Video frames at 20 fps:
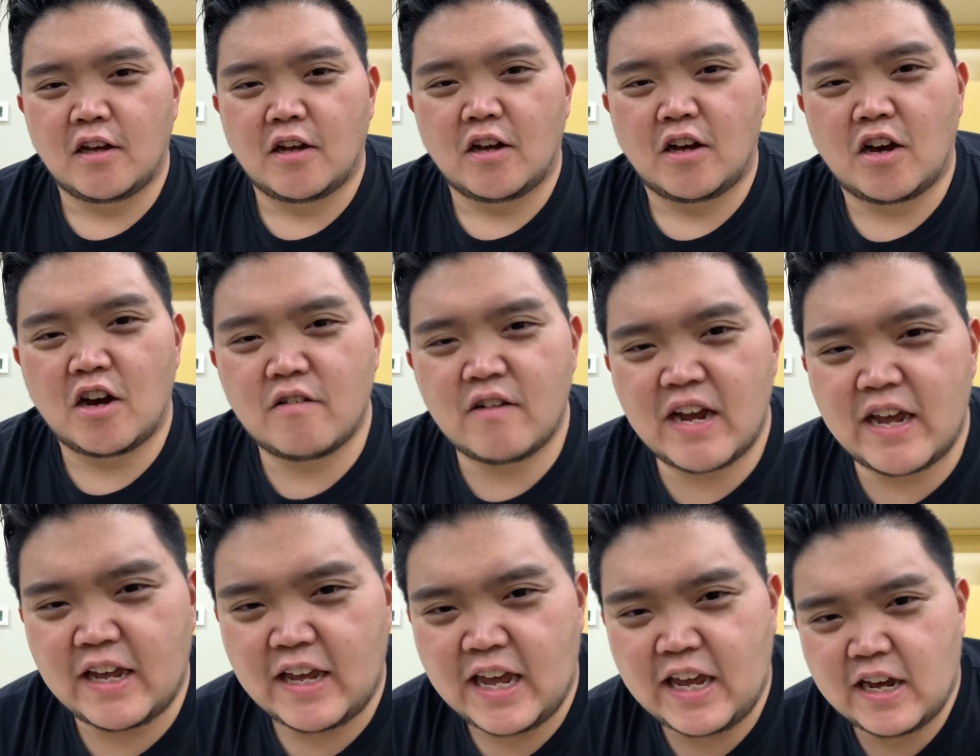All
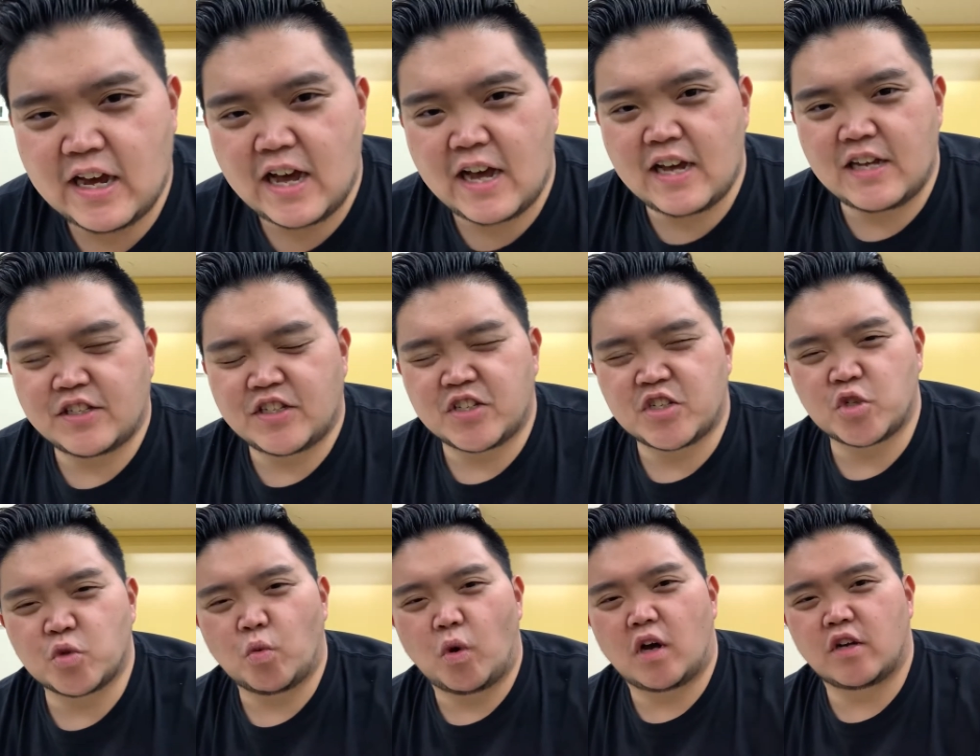right, hey guys, this
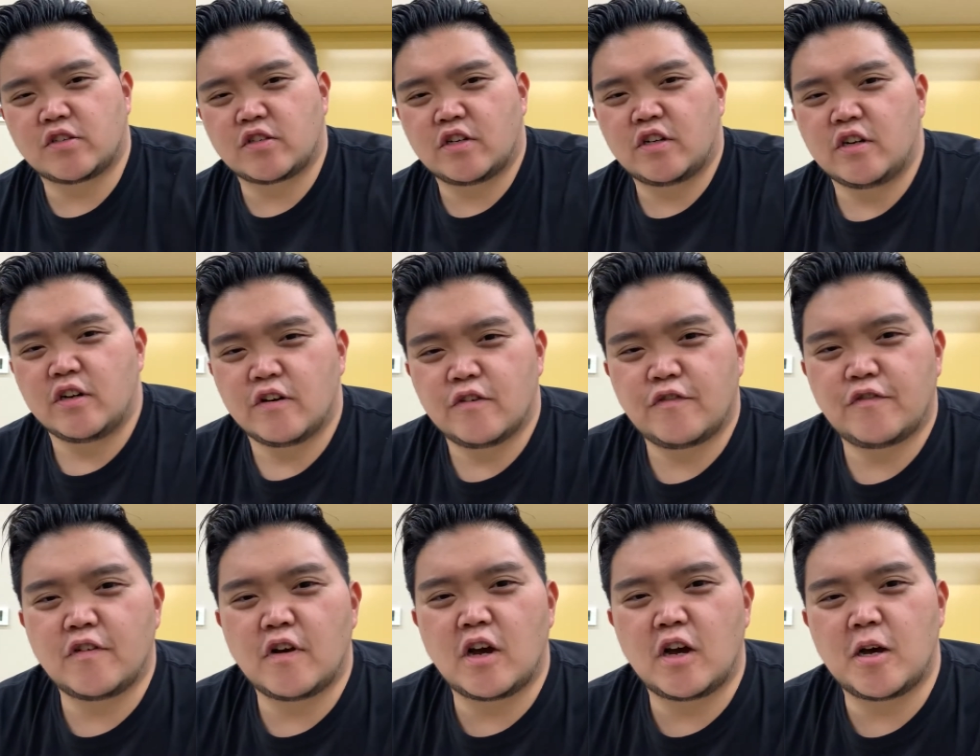is Walter
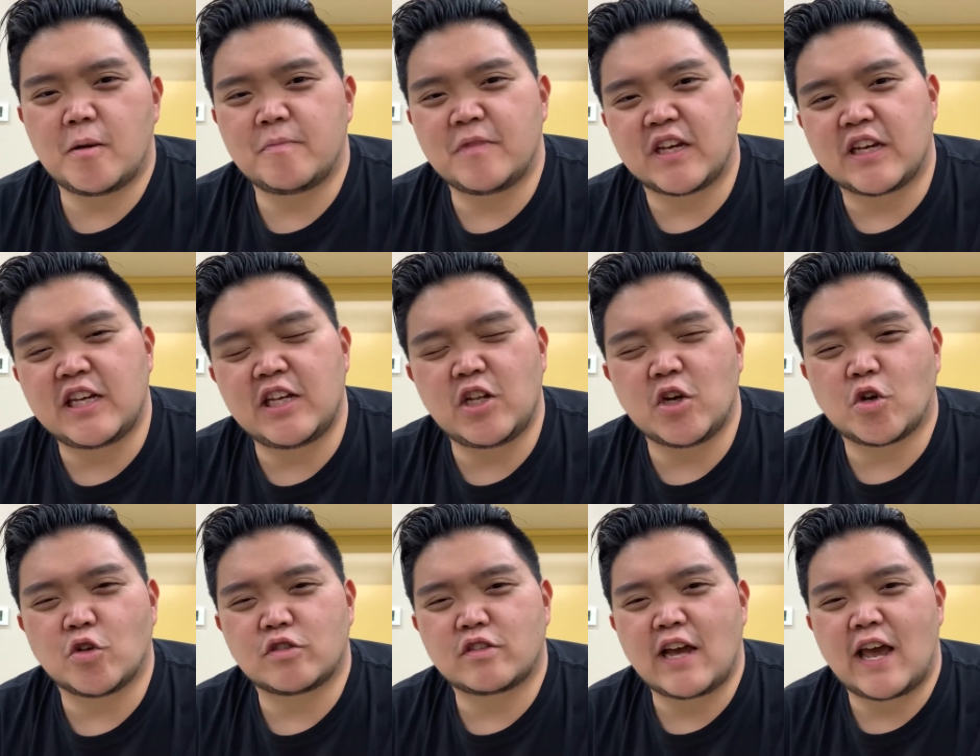from the
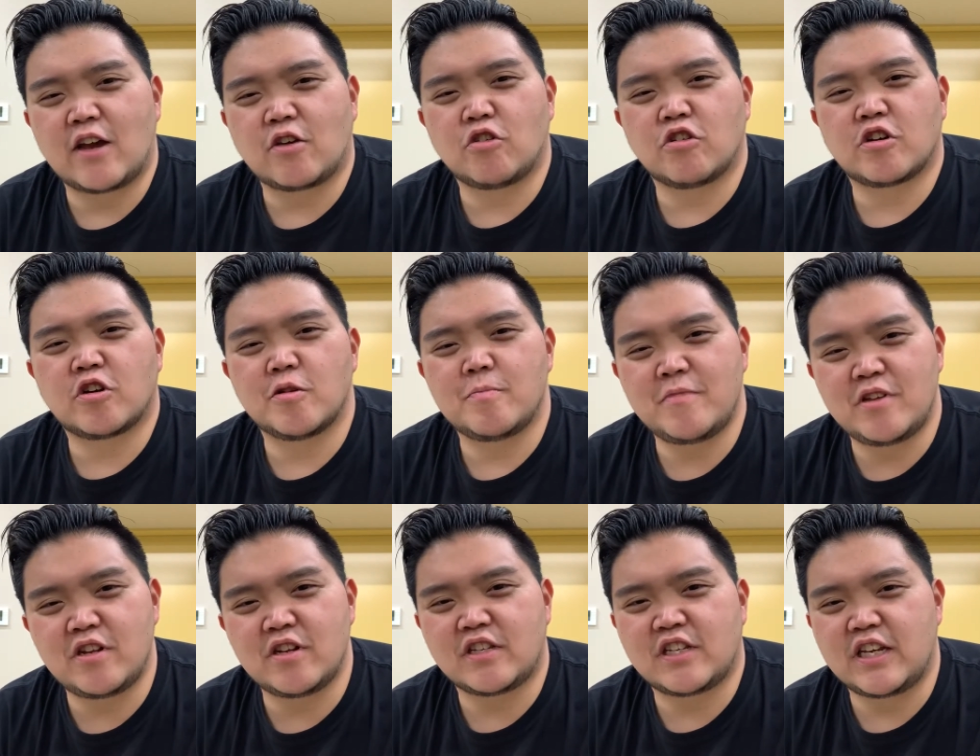Kiriko Taiko
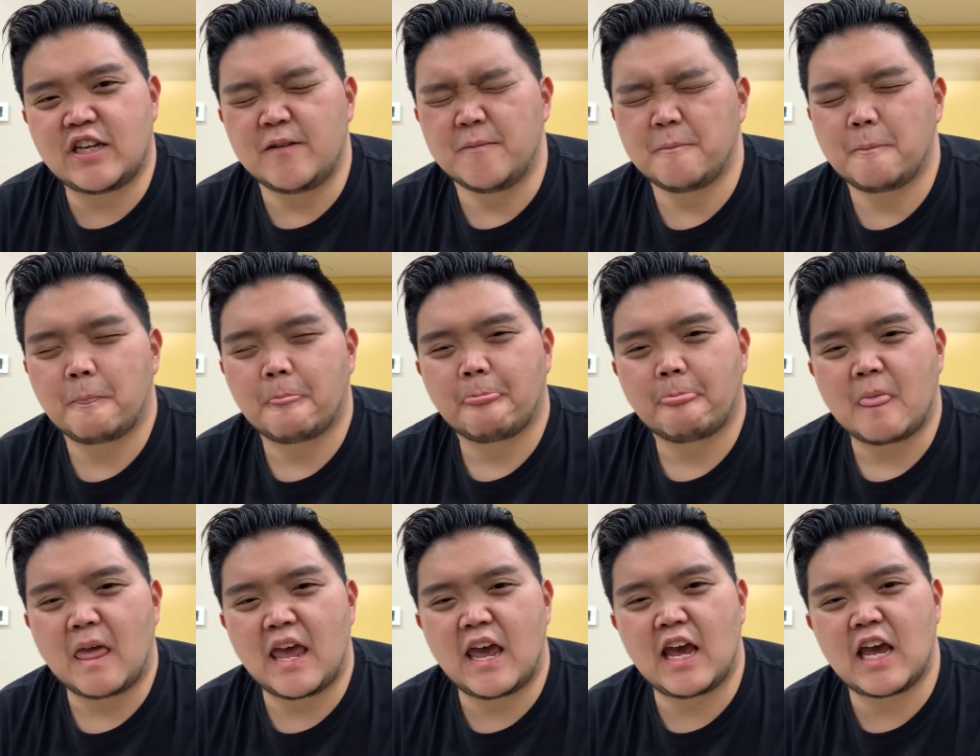community,
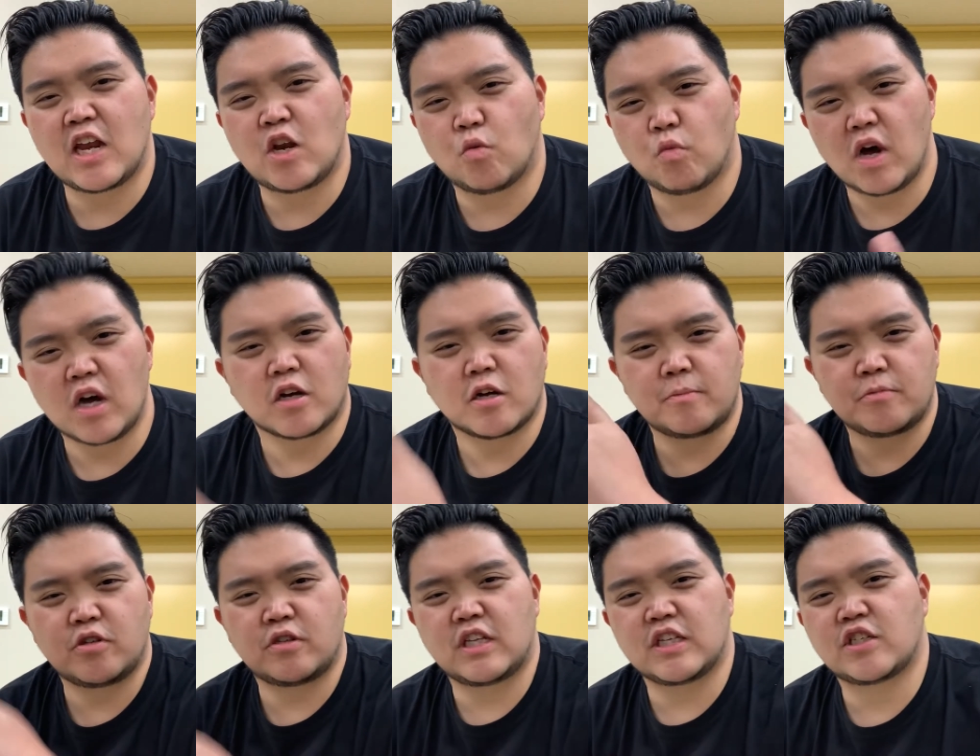and welcome
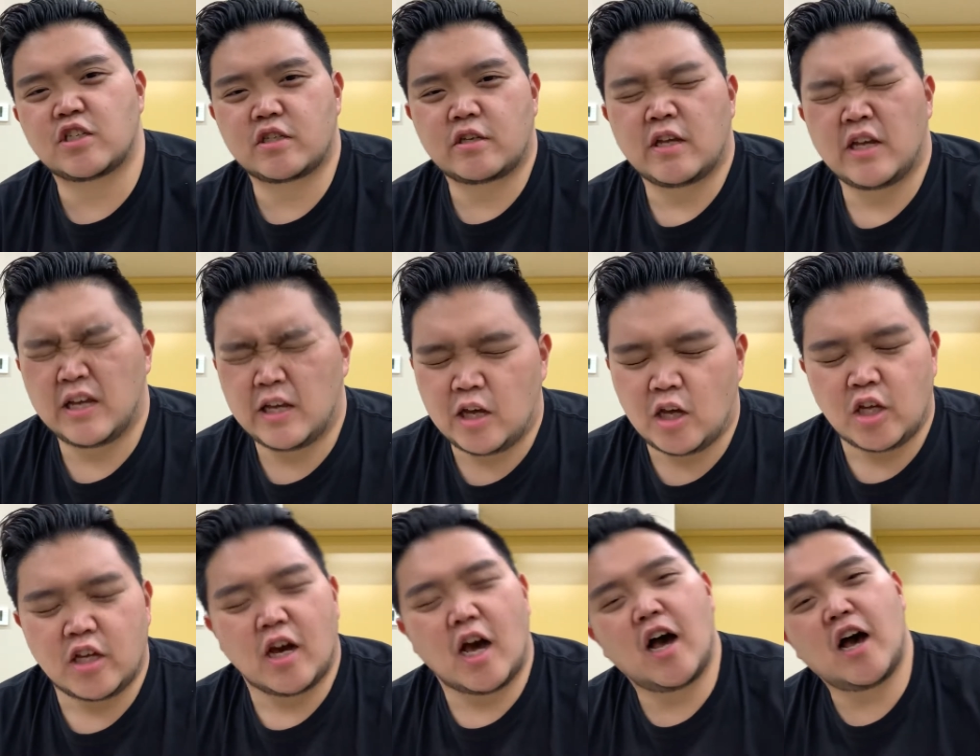to this
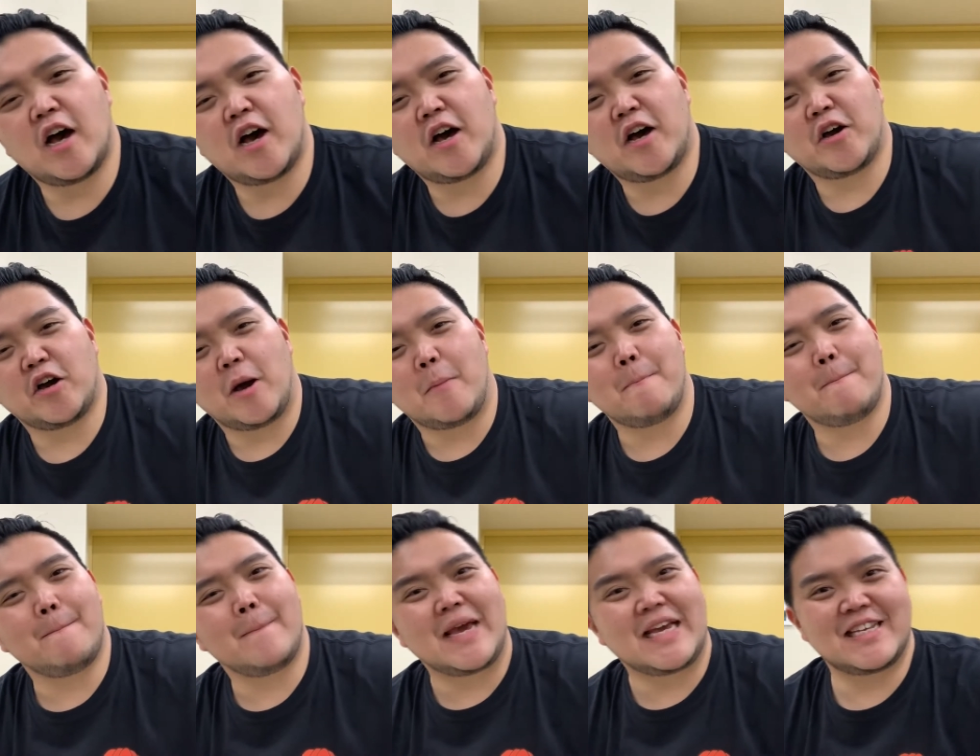
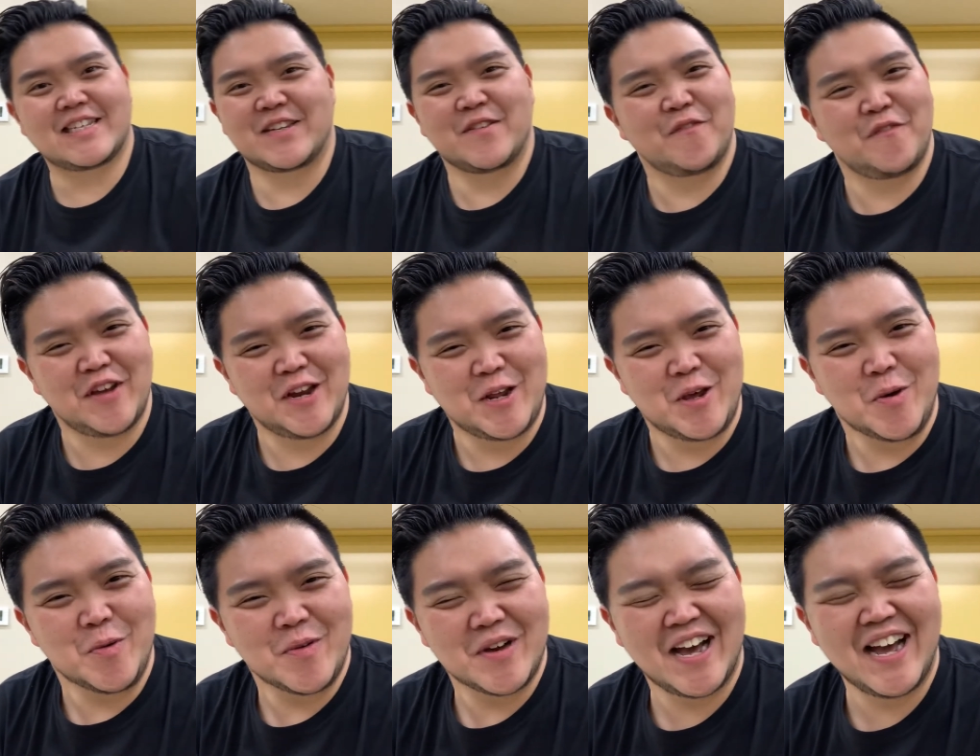amazing
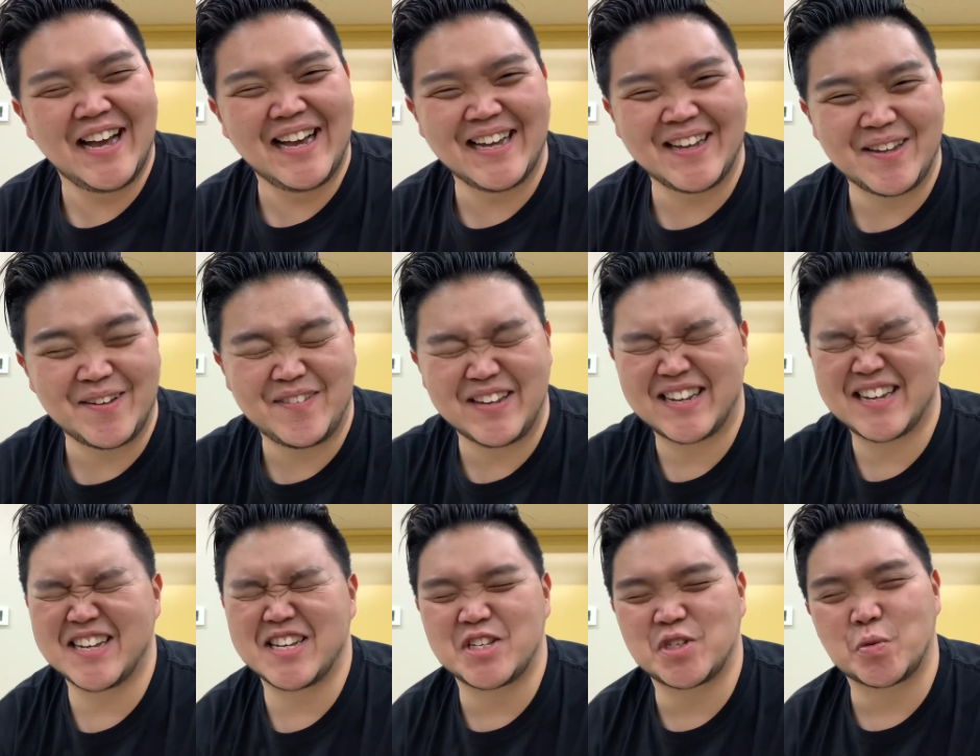video
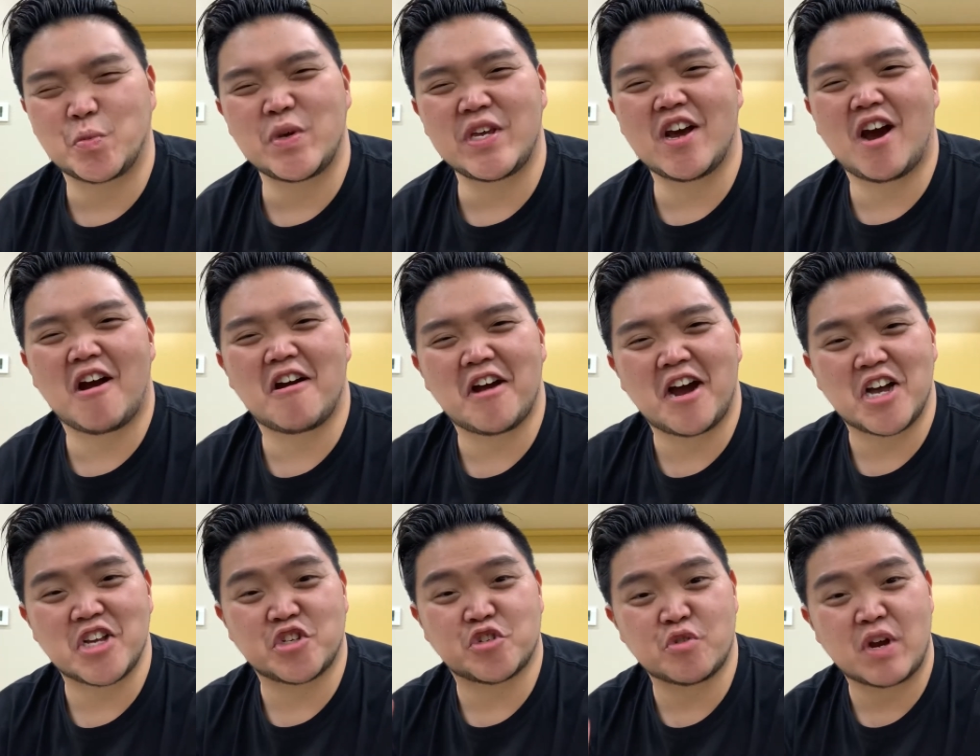because we are
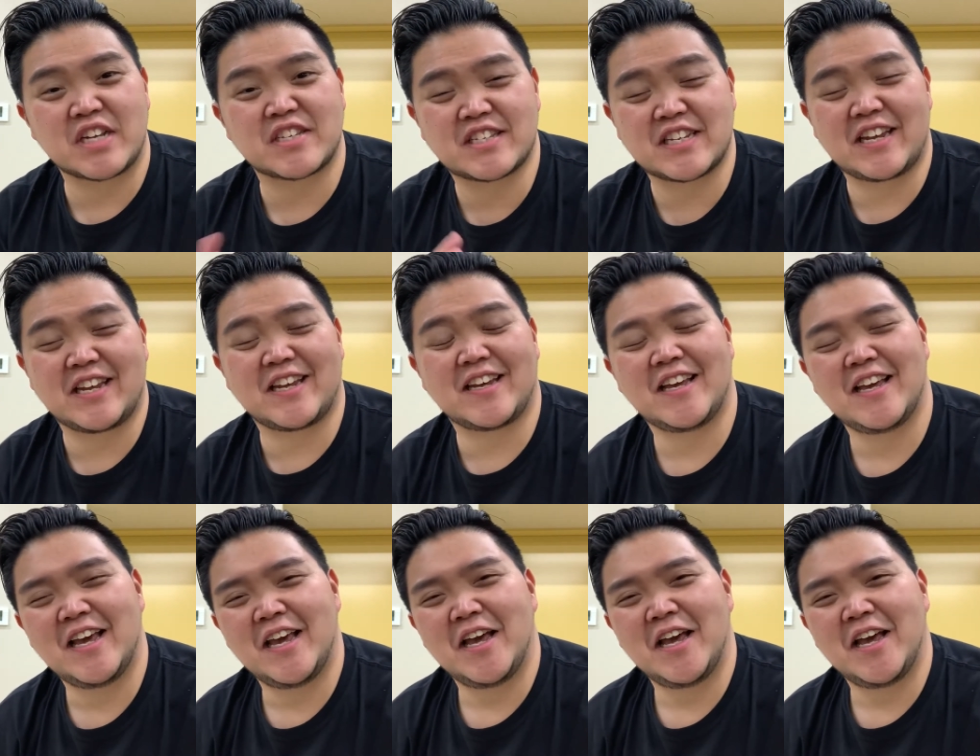addressing